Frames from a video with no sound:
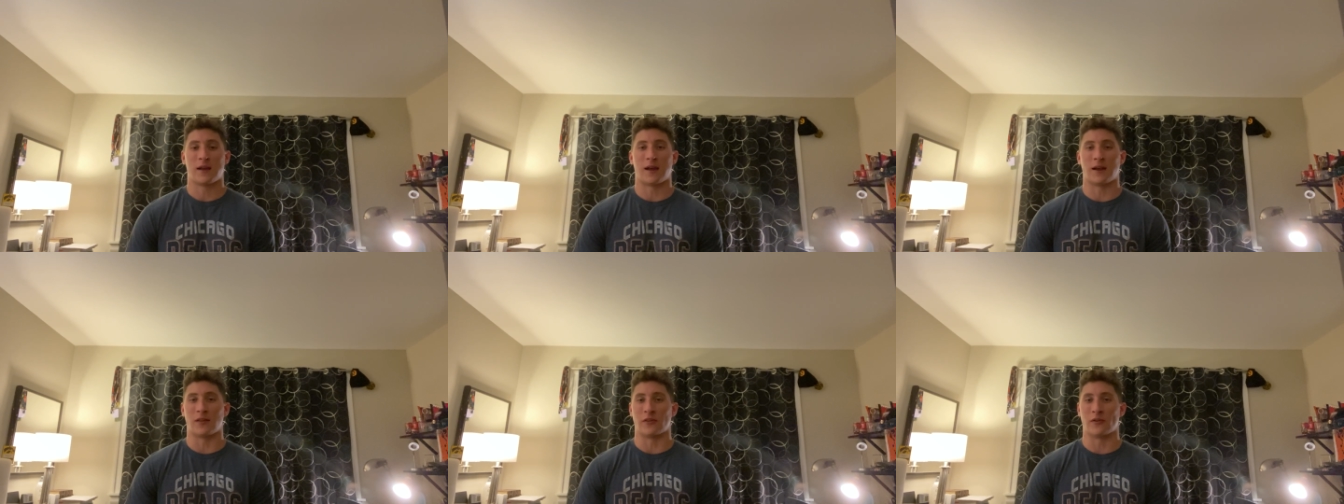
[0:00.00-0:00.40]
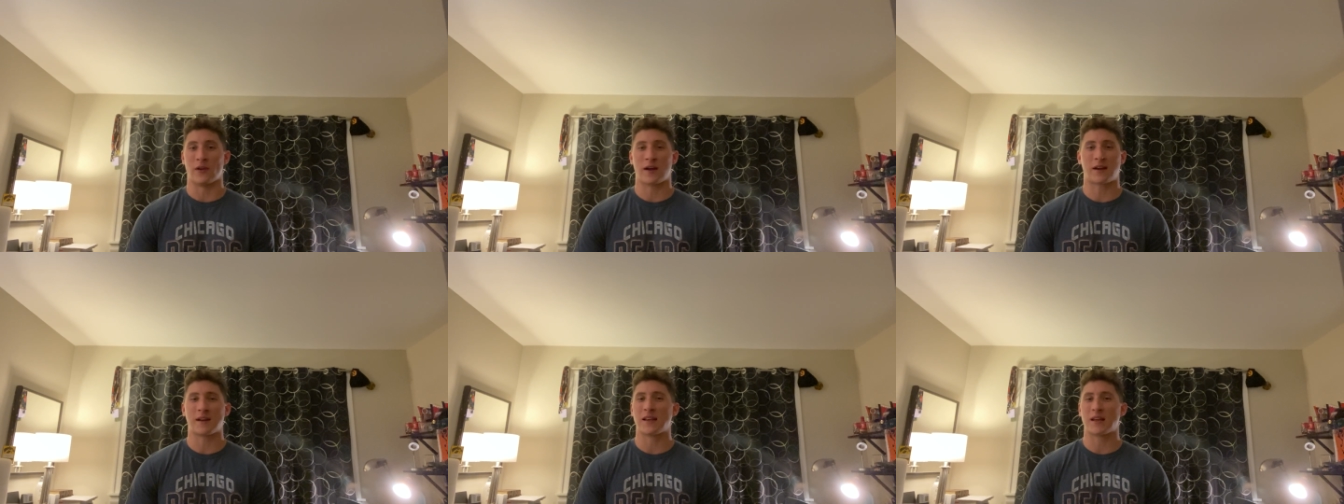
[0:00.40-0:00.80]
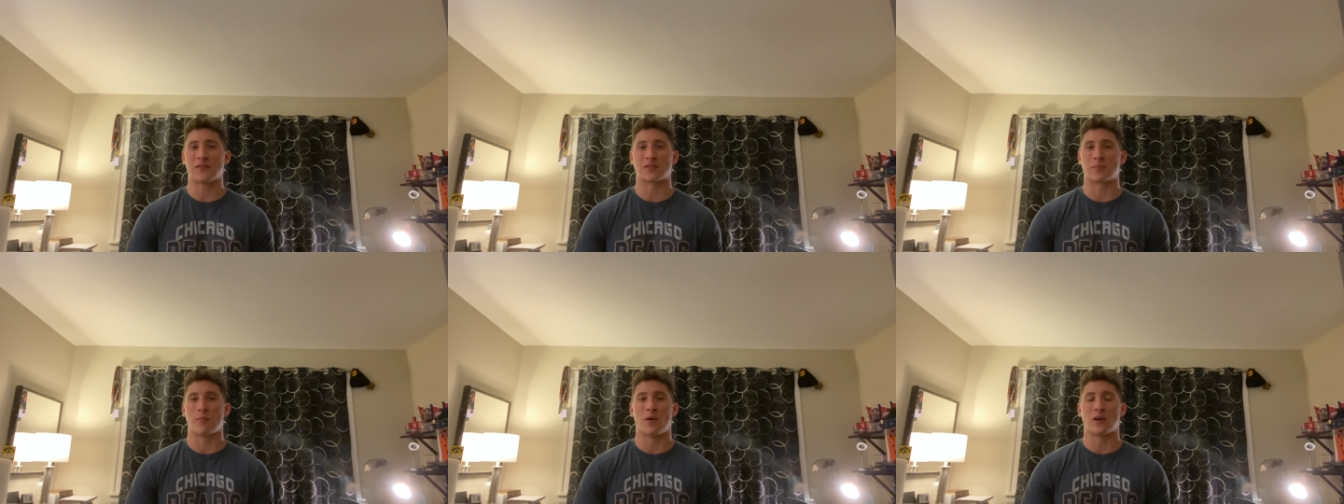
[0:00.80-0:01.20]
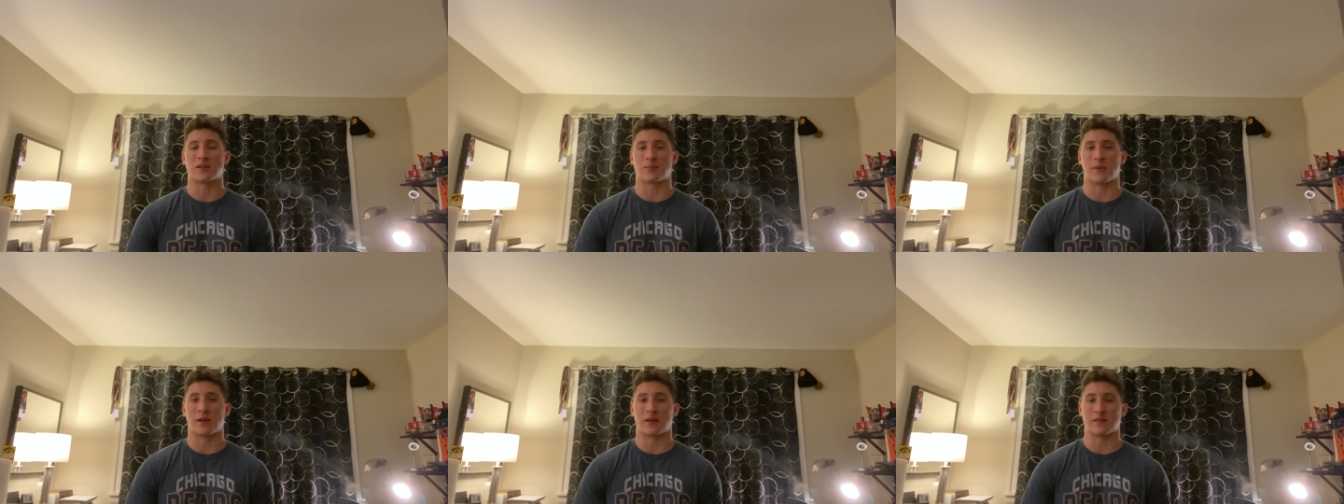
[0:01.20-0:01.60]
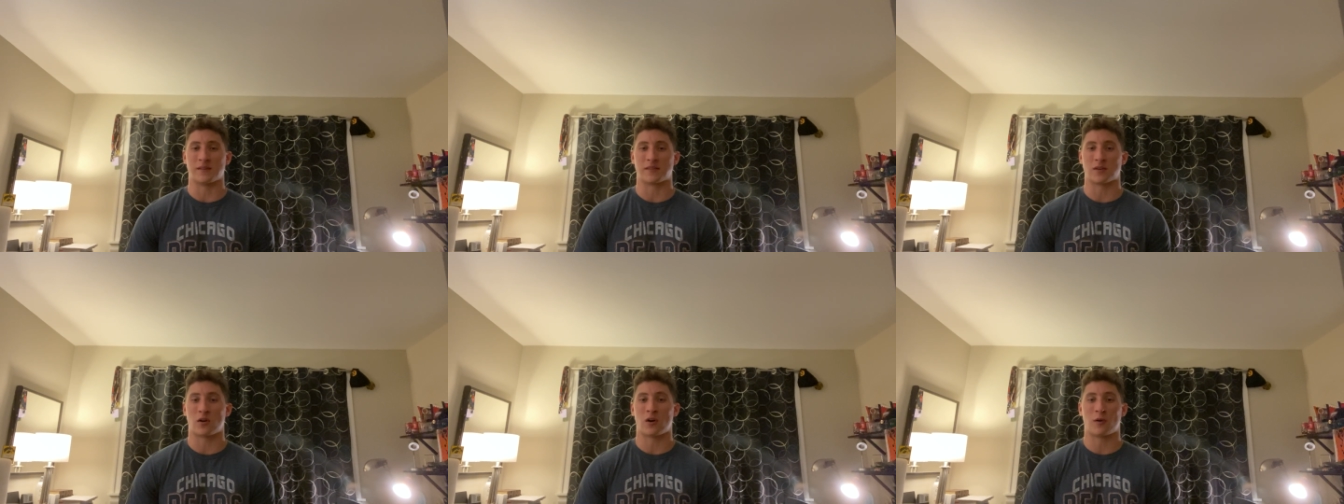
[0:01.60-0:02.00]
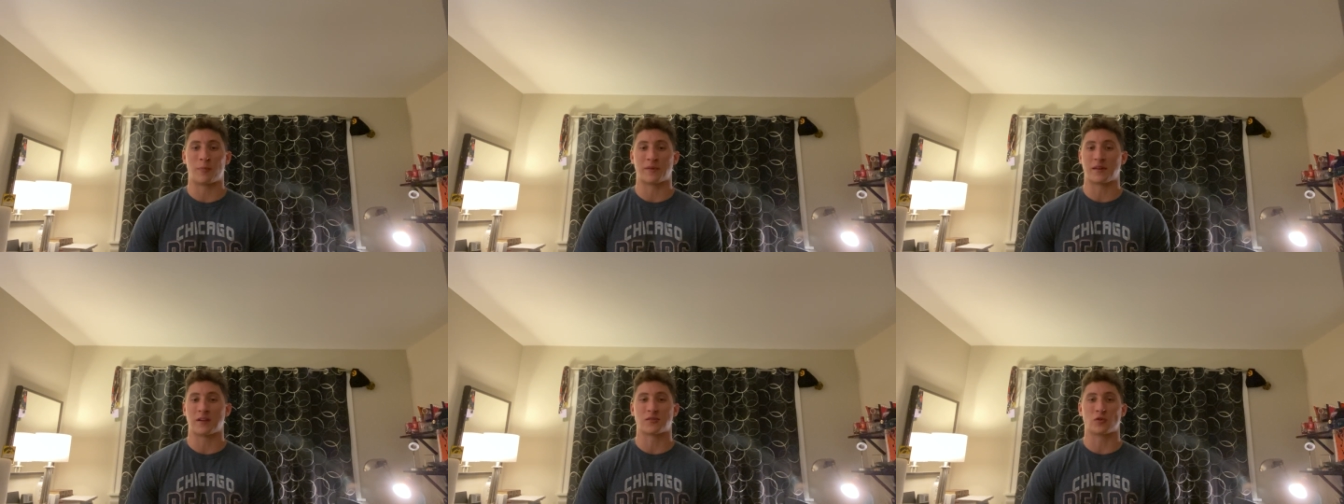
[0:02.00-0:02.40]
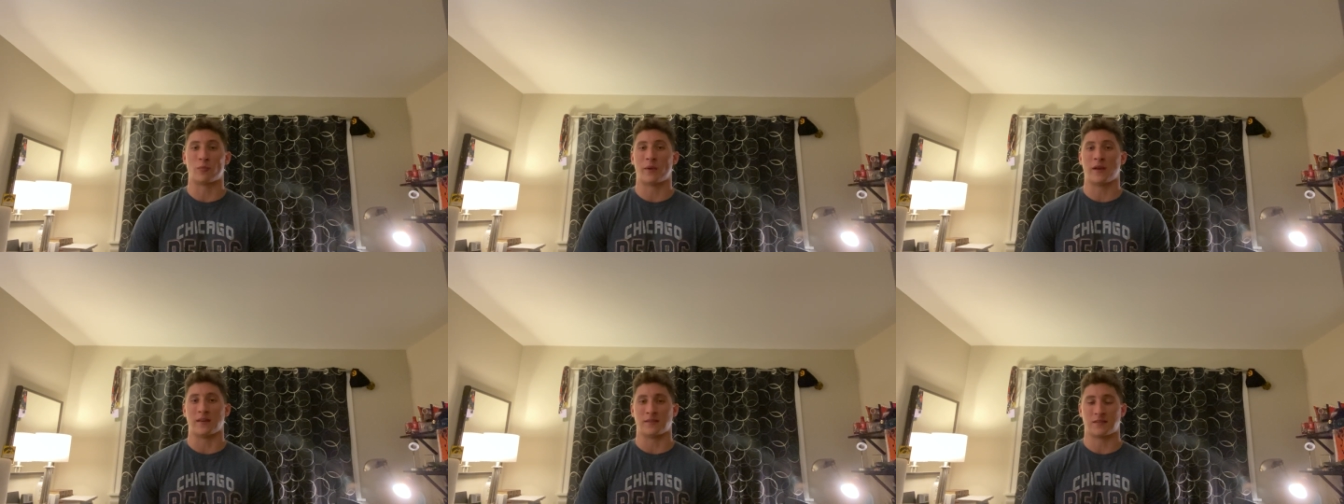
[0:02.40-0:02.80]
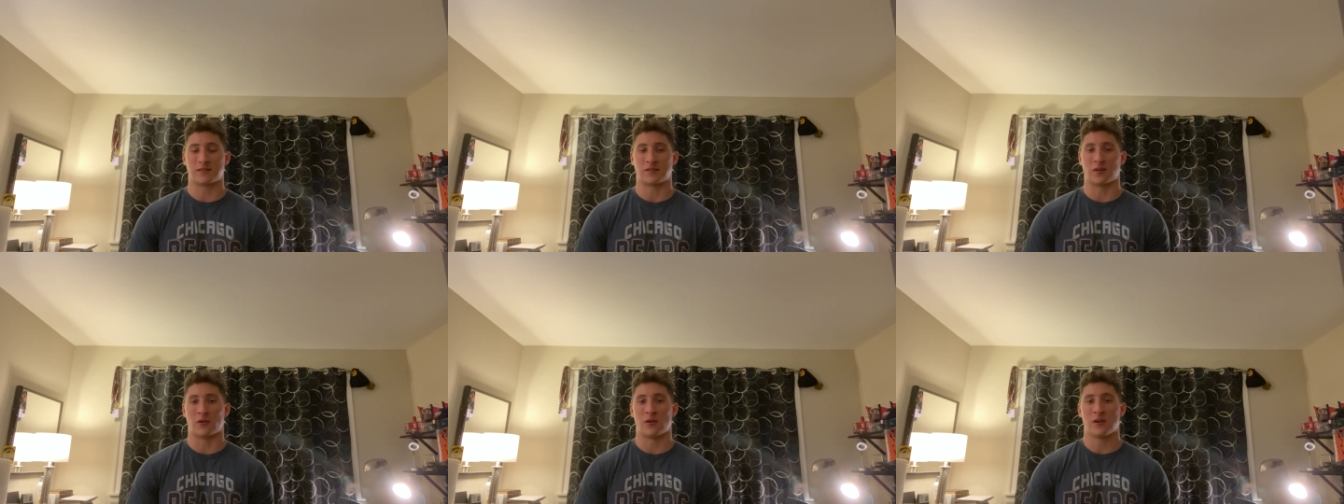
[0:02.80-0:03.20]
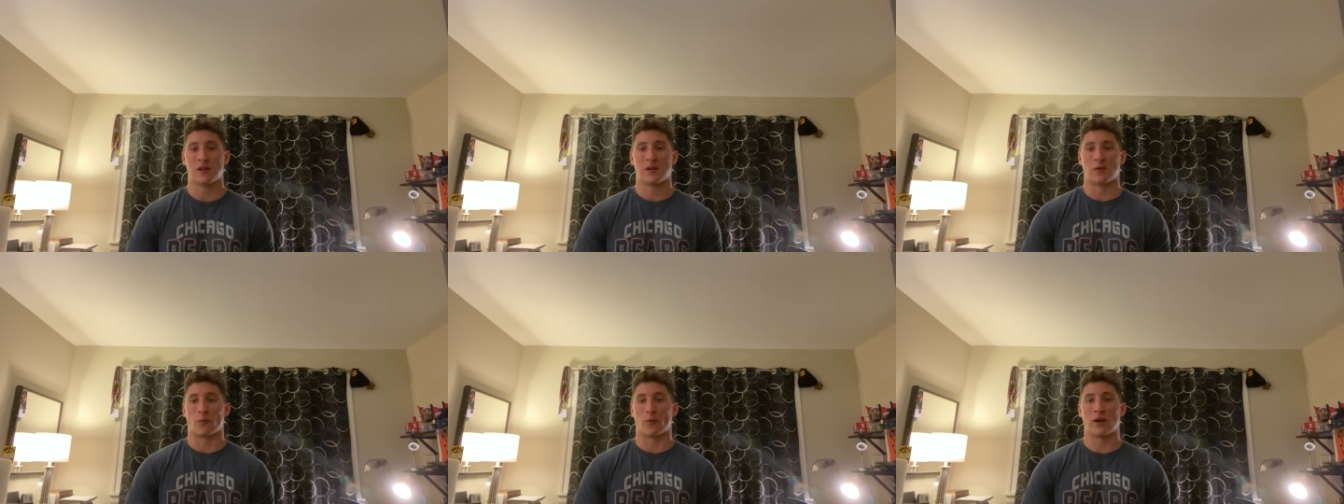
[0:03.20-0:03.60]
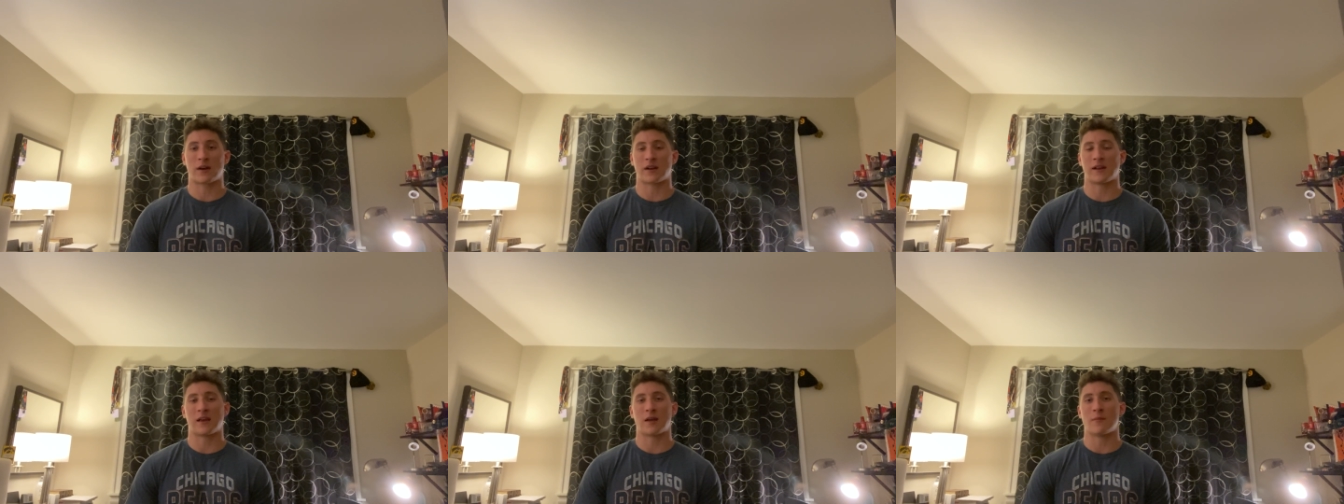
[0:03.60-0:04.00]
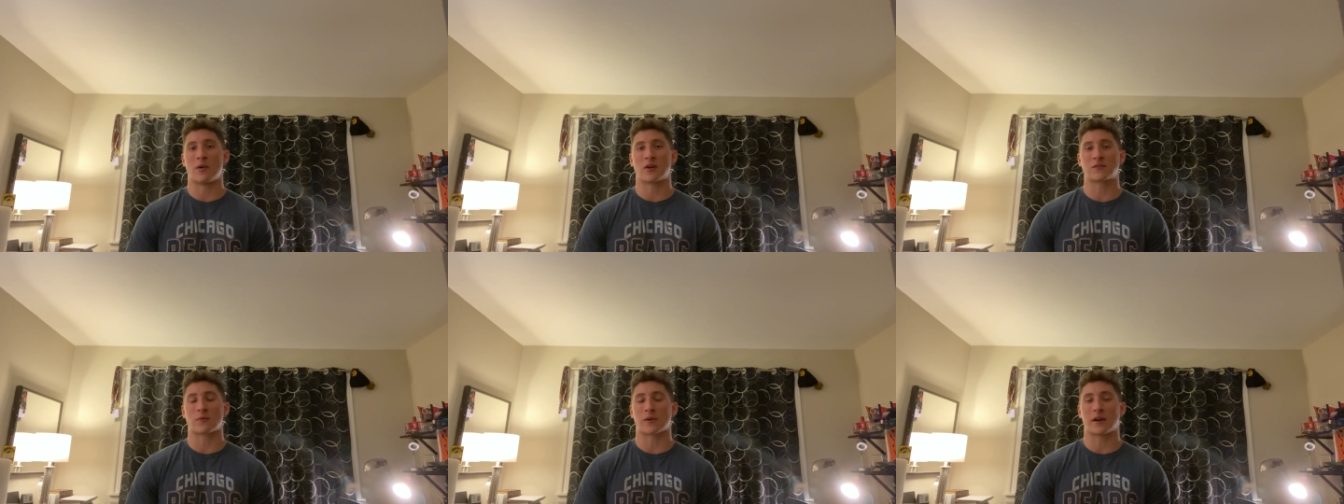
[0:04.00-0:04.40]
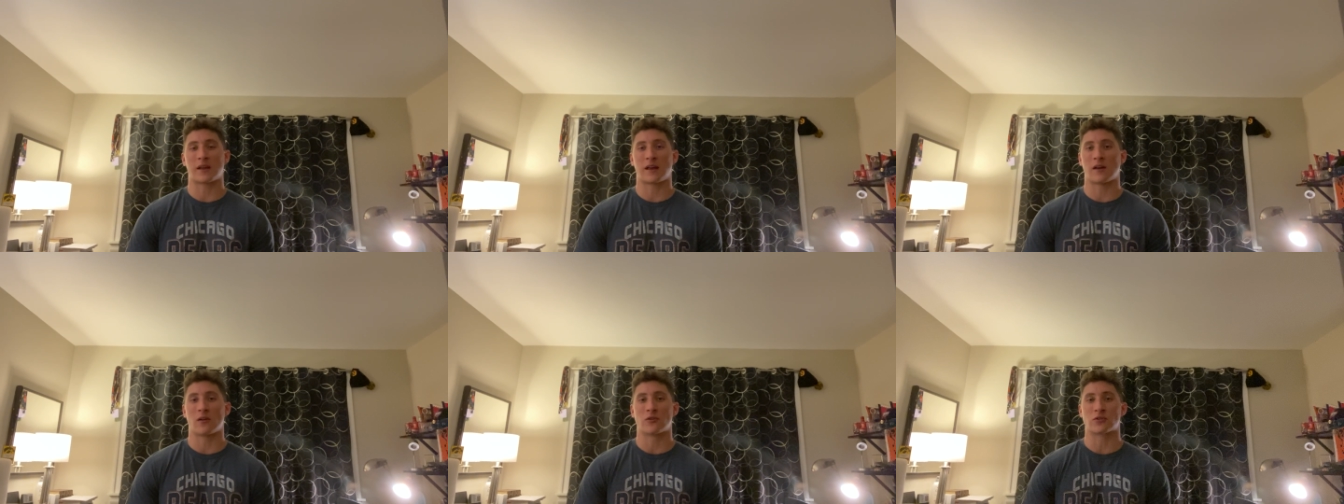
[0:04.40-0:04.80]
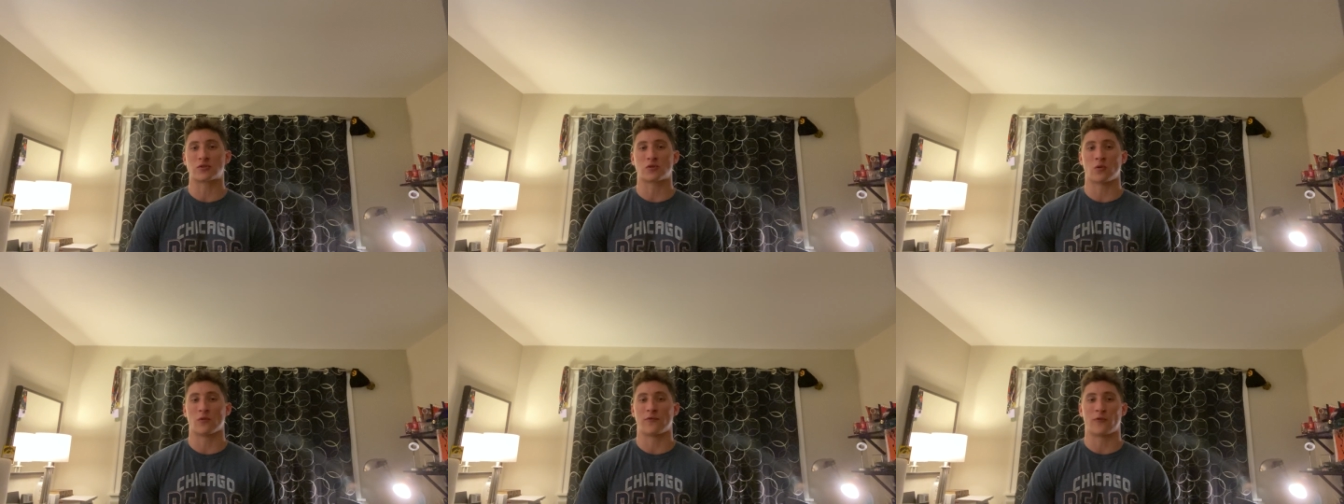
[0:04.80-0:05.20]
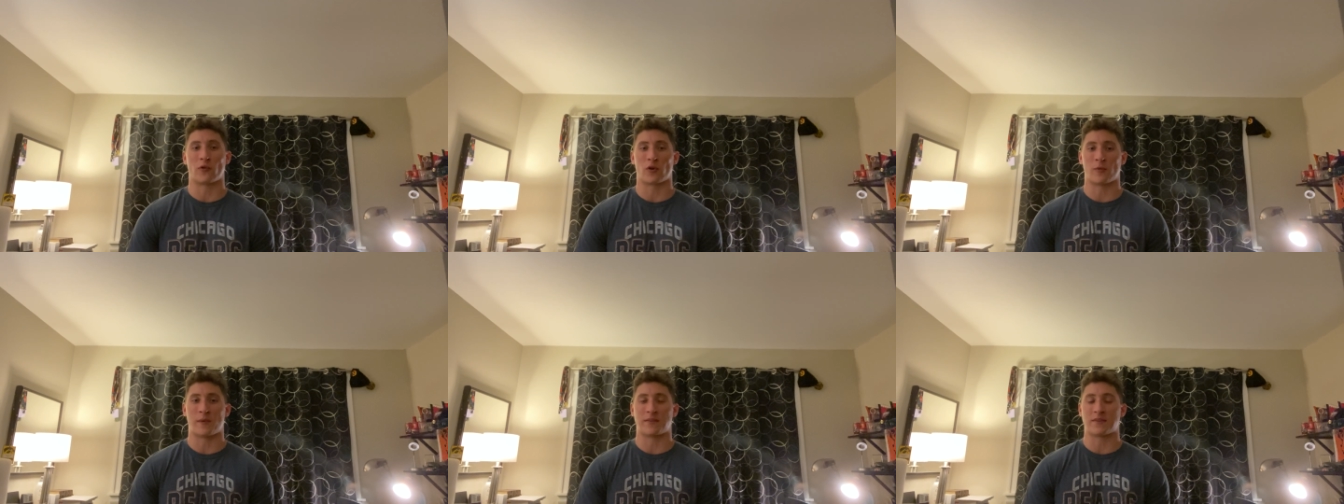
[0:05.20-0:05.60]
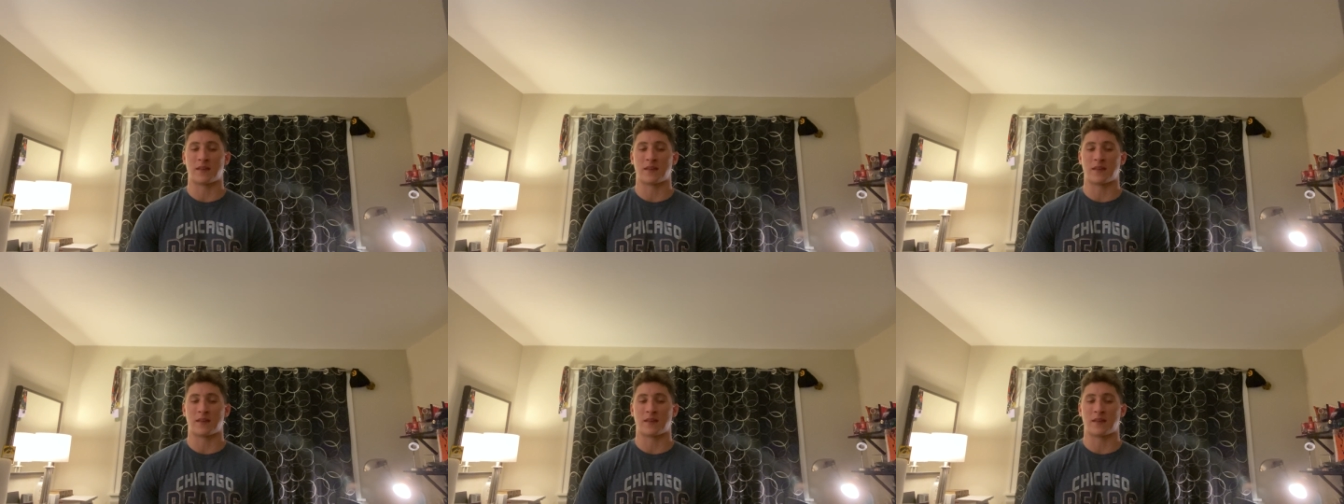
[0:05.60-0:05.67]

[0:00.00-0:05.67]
and they're not going to give us much because it's all potential based. So we're not going to get much. We're going to get undersold for him.